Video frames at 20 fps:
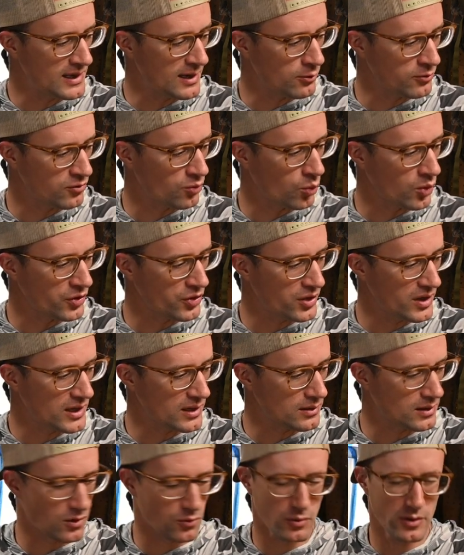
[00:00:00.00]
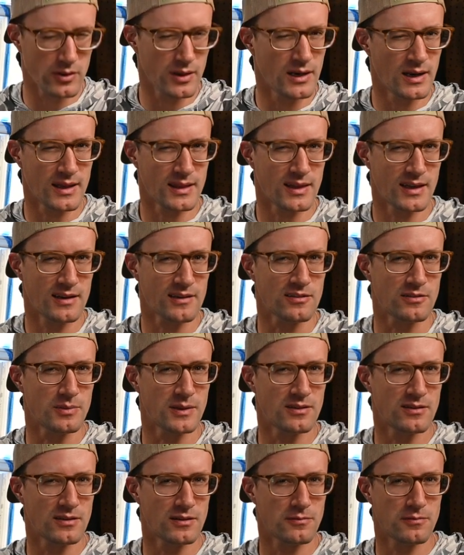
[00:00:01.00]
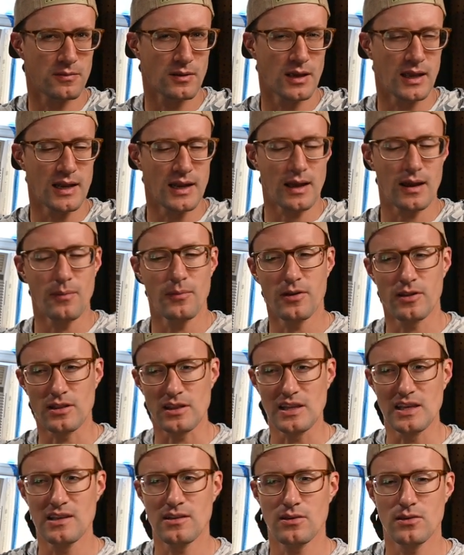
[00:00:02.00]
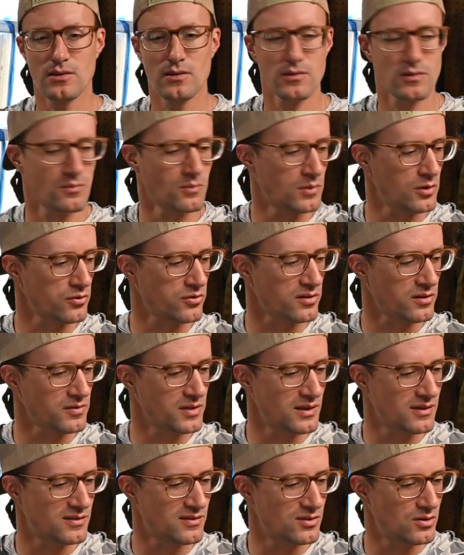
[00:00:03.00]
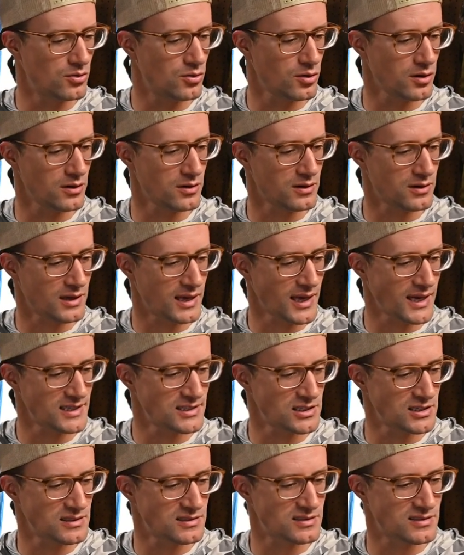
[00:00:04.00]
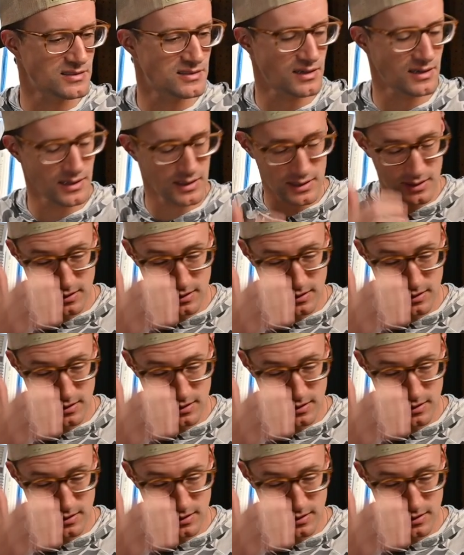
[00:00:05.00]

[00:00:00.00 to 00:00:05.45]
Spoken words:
That was one thing. They're really not that expensive, and I'm going to link most of these newer gadgets